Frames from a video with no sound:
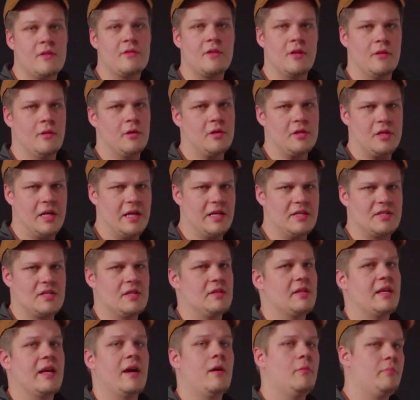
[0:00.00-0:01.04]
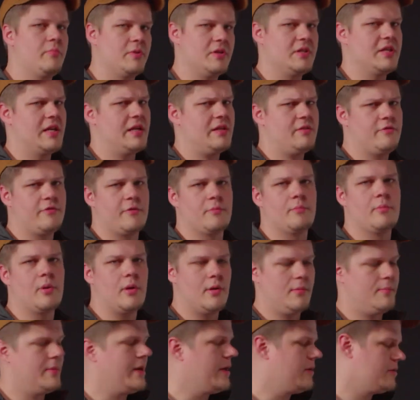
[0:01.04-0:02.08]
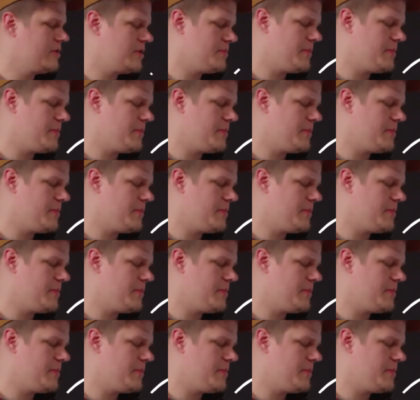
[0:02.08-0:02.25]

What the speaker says: They look nice and they help protect from ball bounce